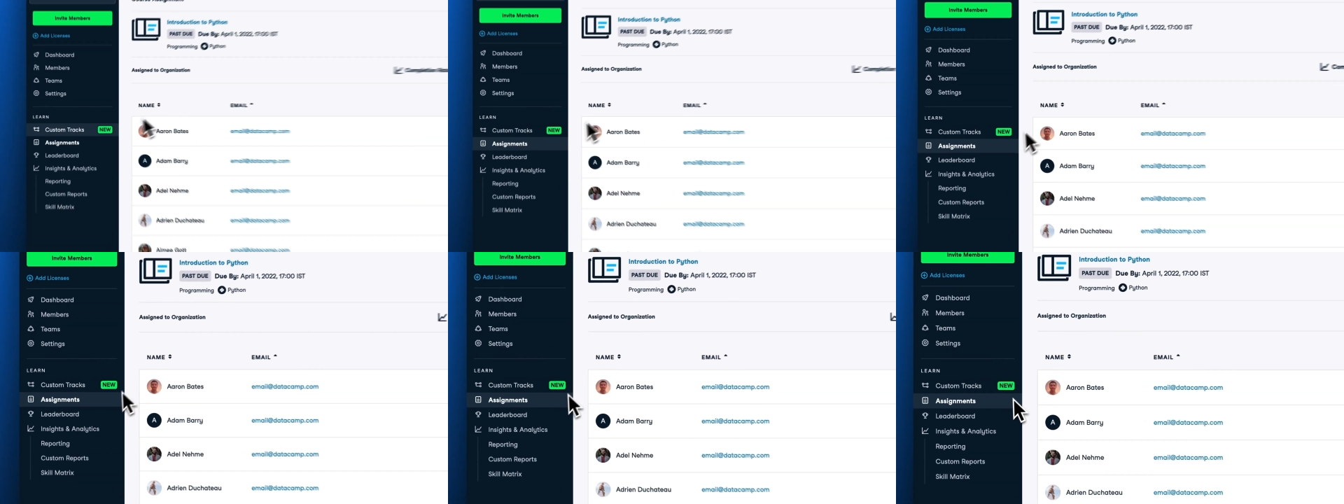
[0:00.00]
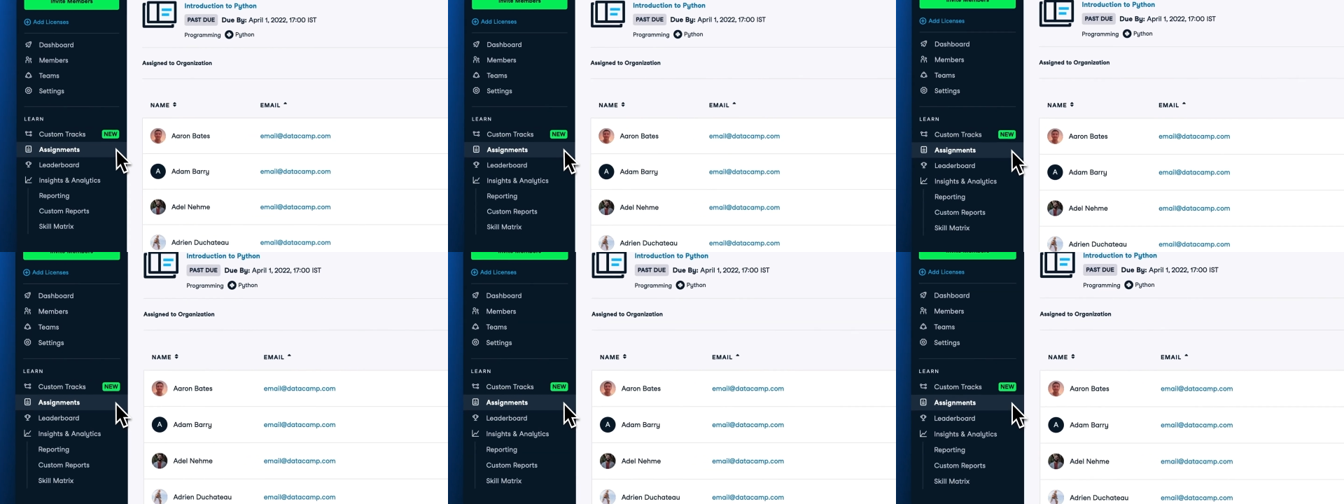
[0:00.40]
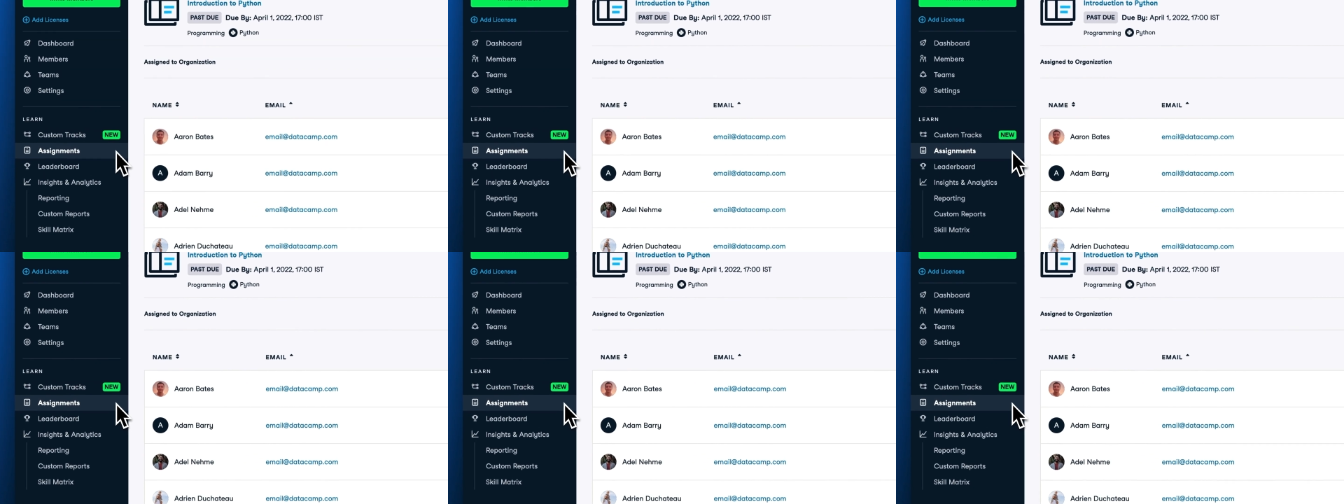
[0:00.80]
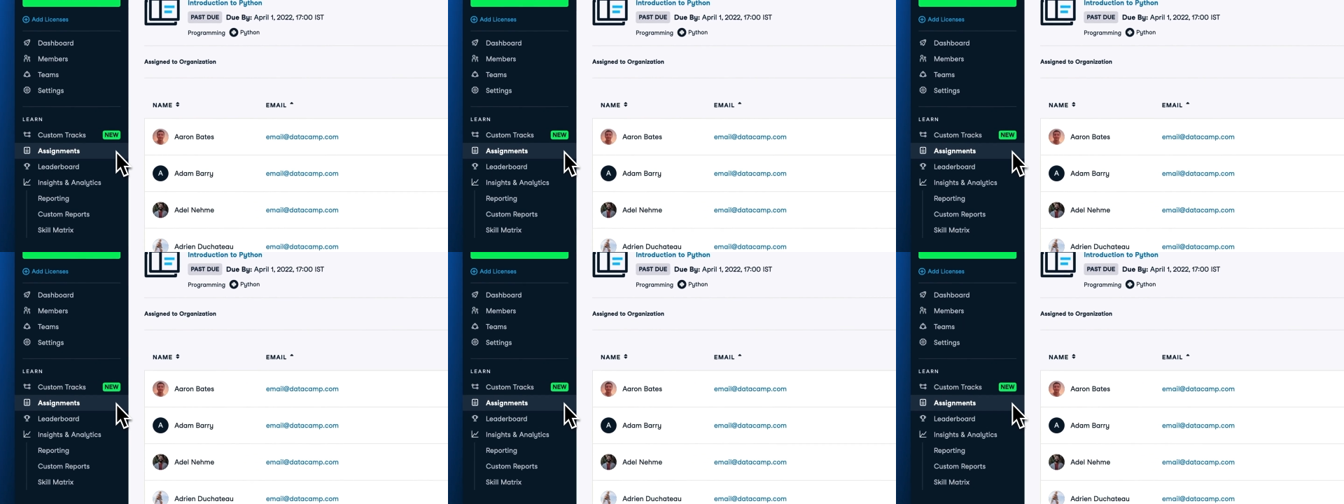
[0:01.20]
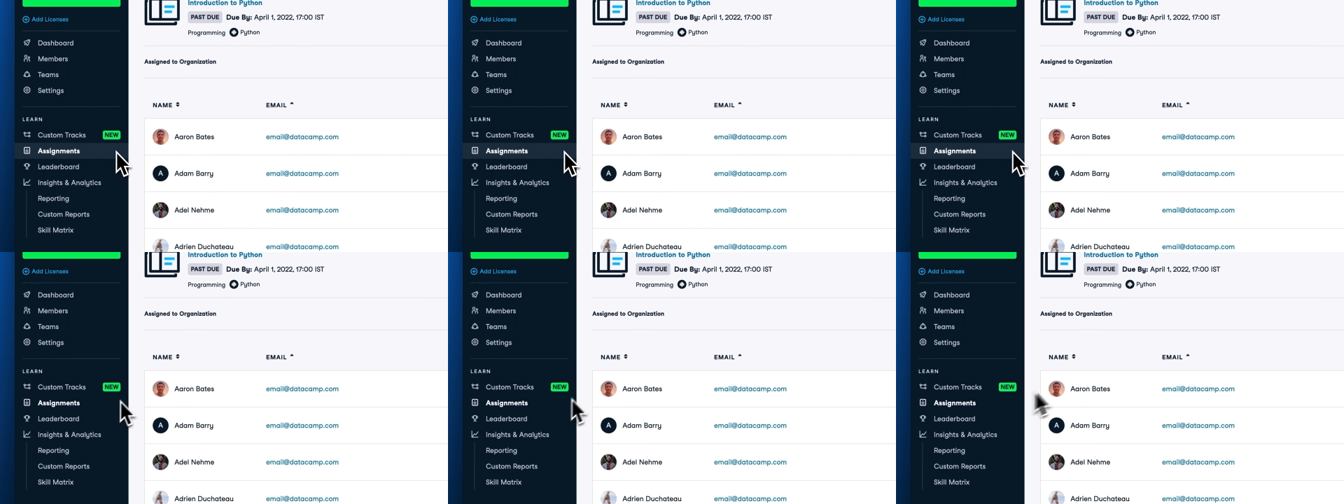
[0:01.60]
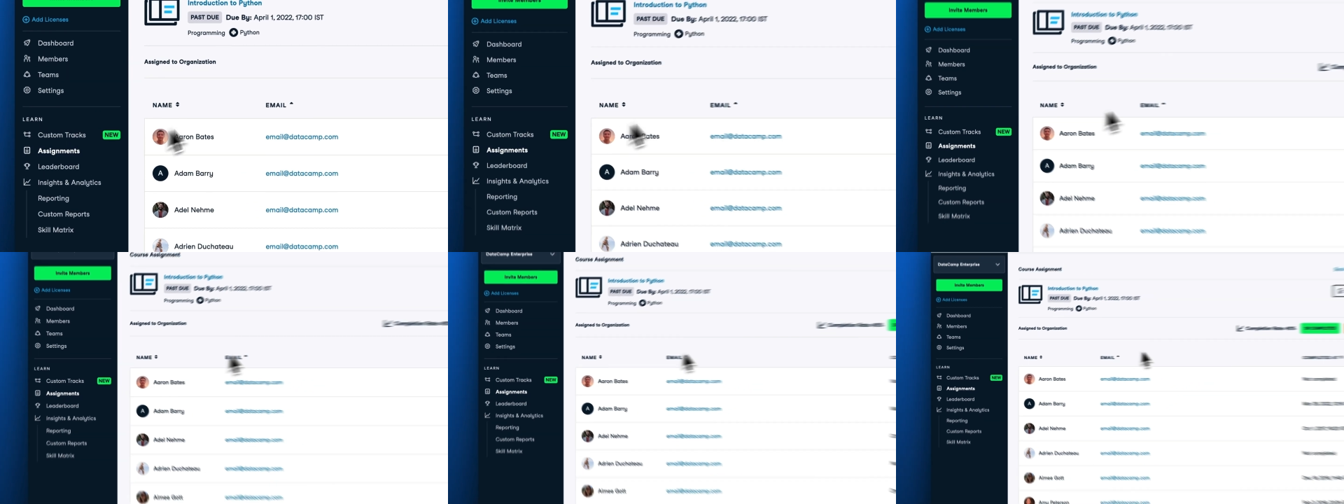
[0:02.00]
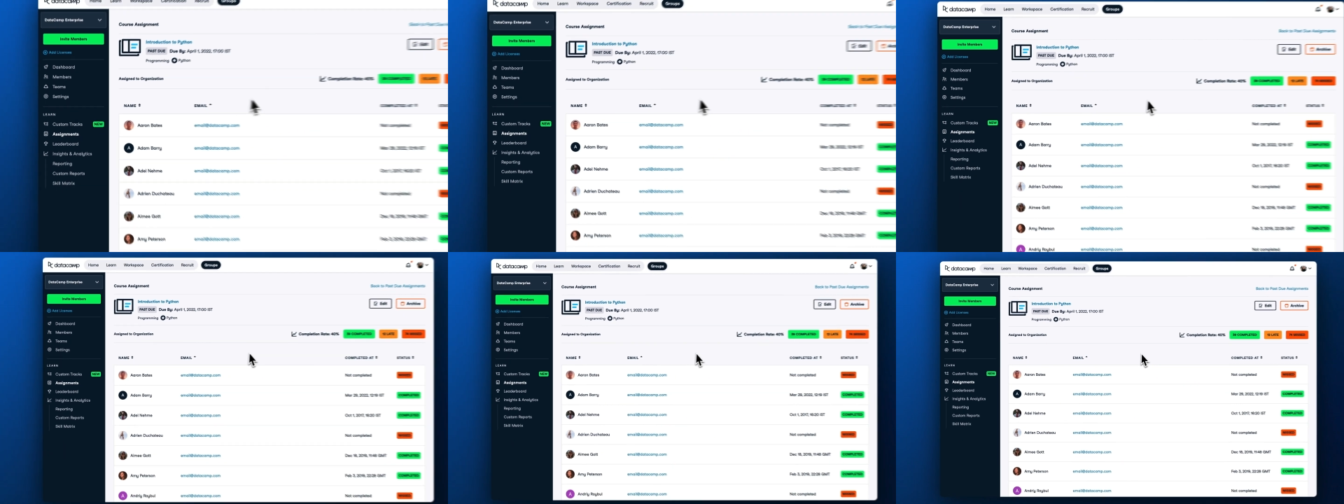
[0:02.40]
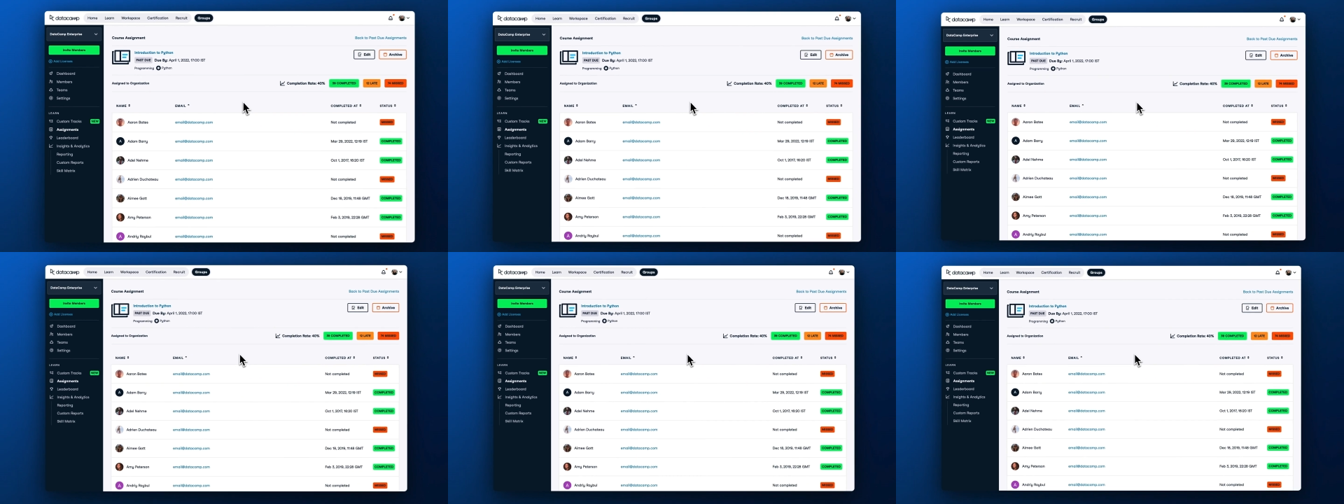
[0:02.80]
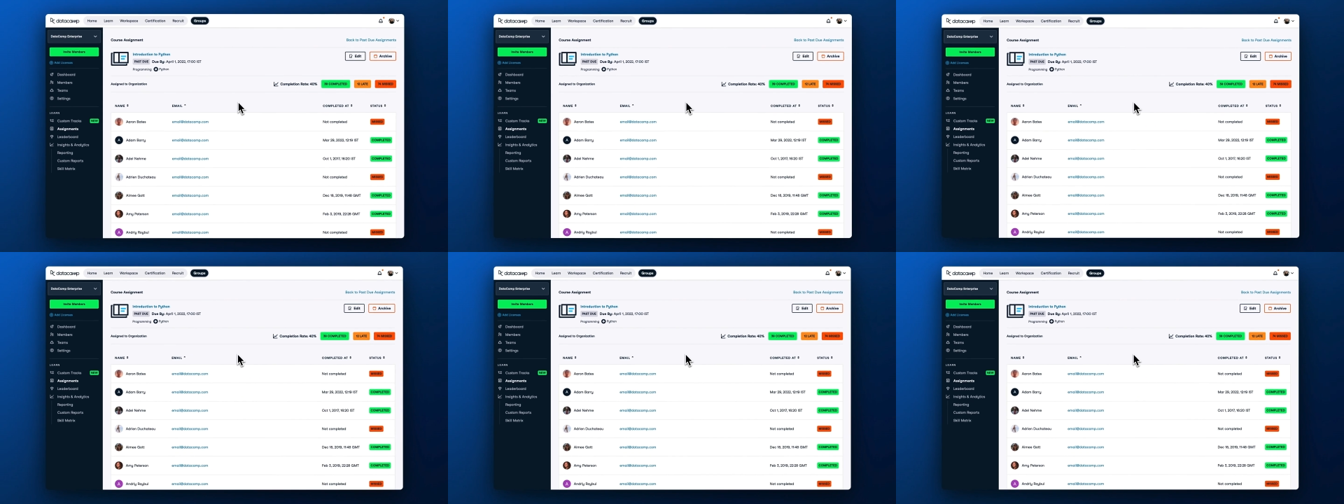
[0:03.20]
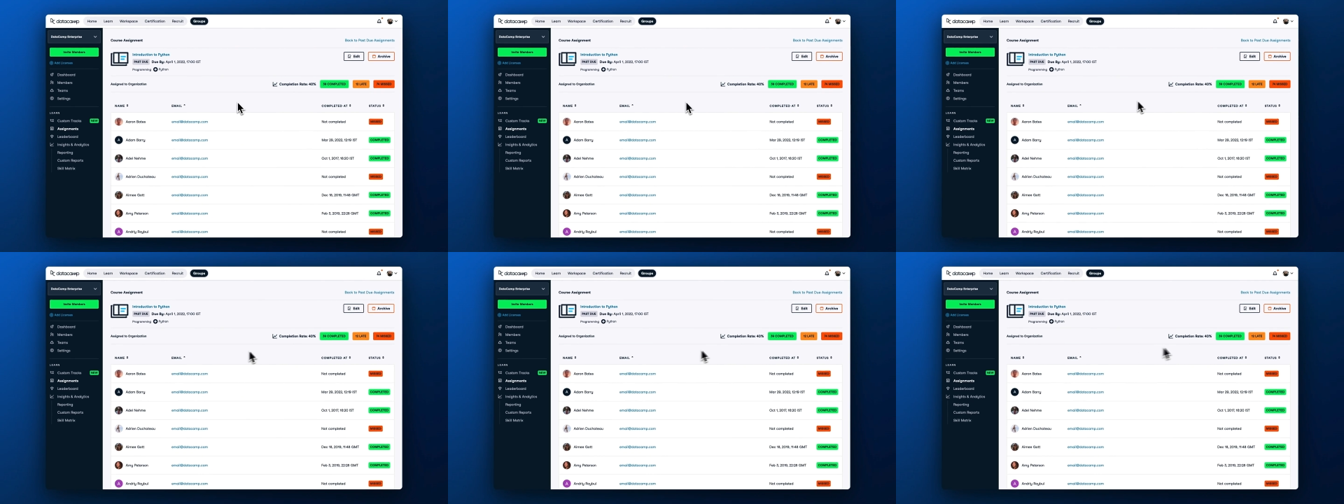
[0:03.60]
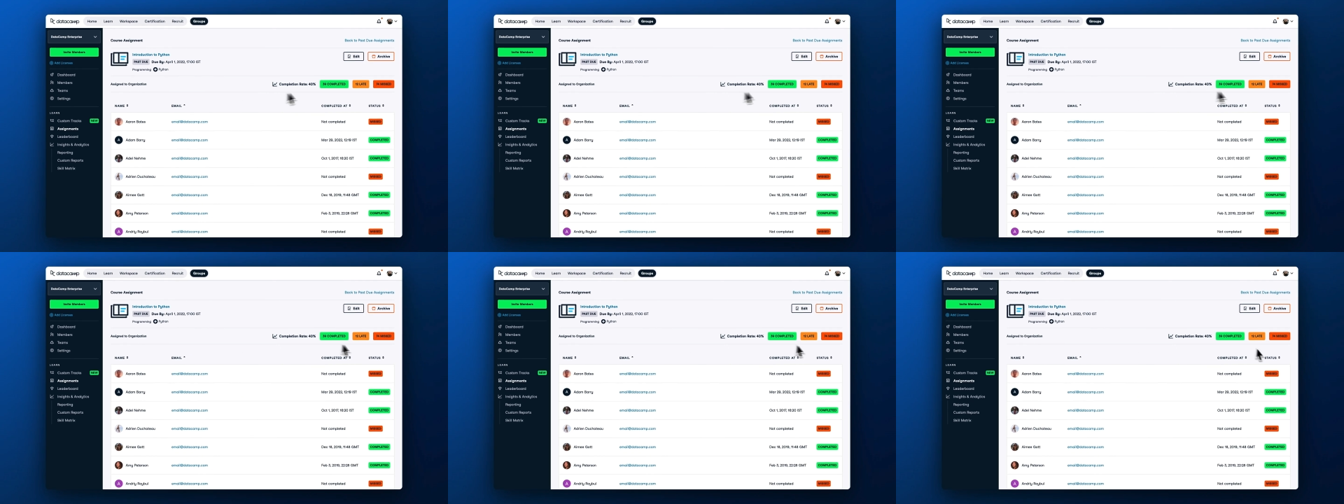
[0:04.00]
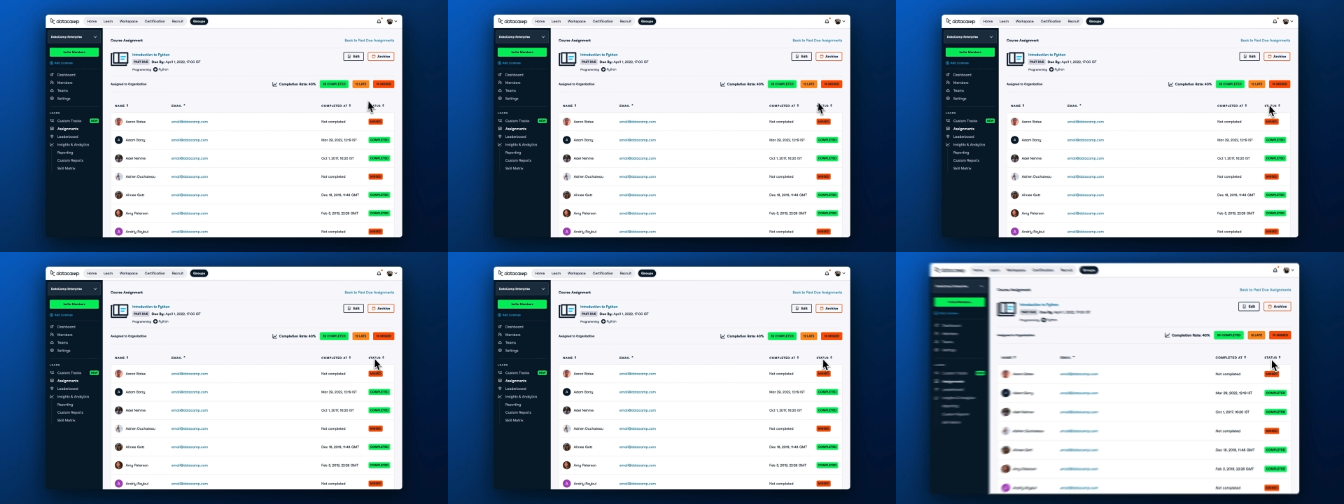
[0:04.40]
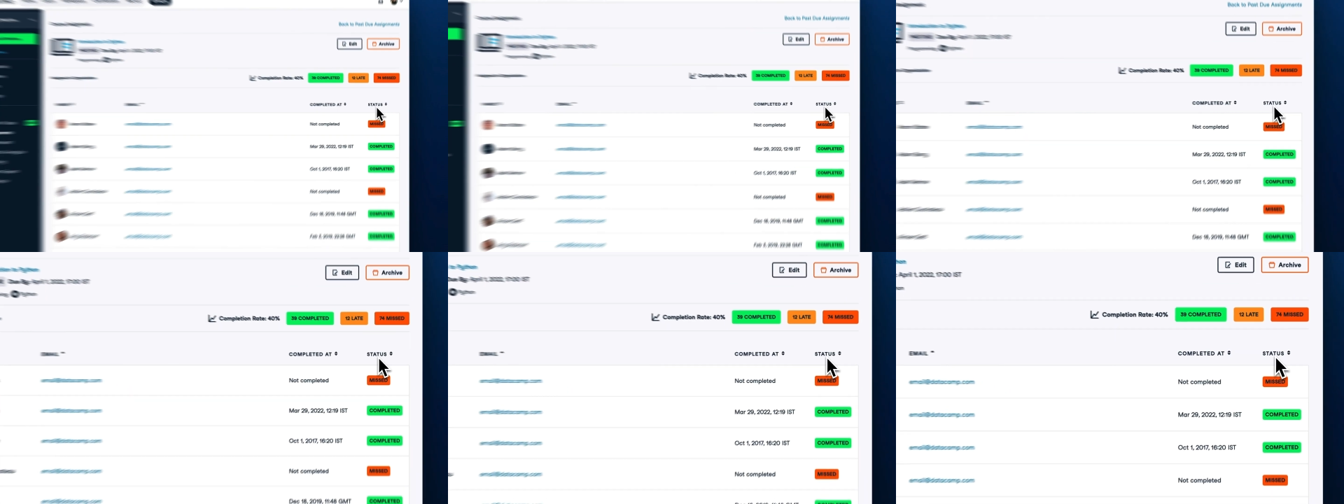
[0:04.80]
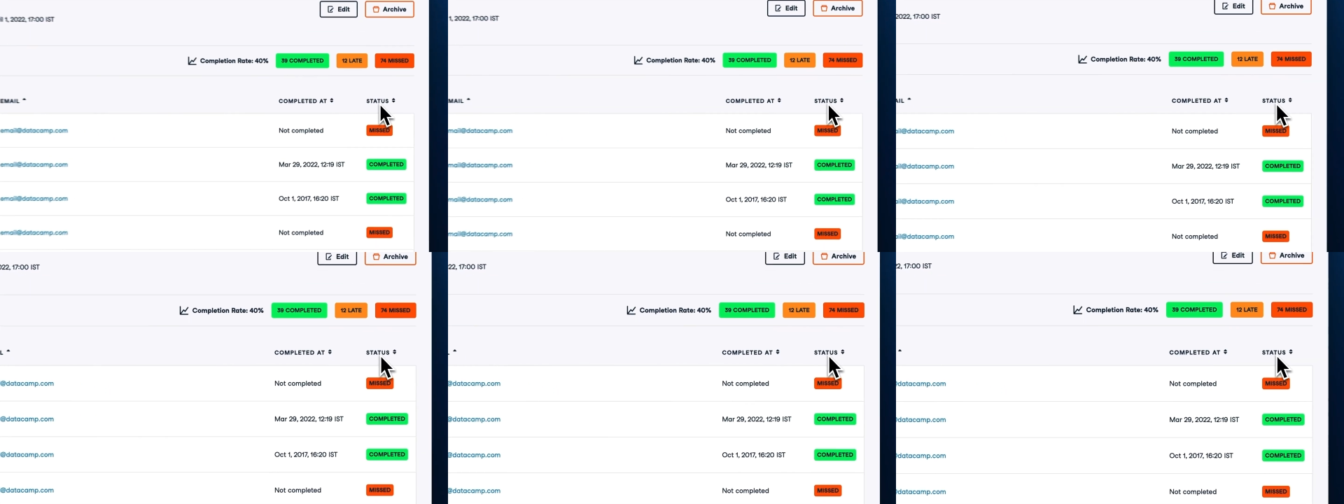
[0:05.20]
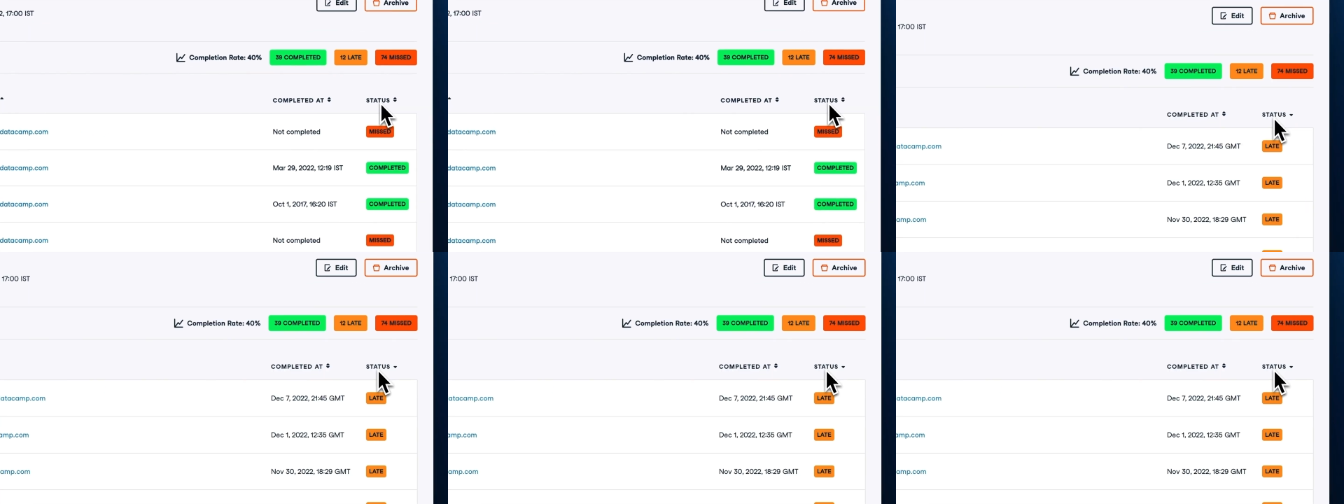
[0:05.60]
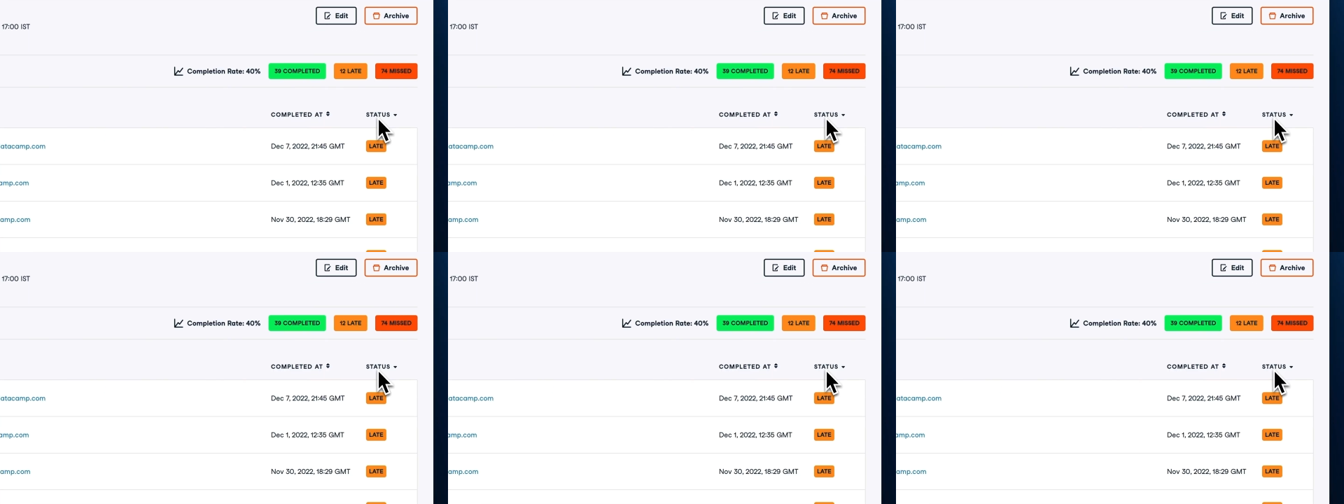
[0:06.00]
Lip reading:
No face is visible, so there are no lips to read.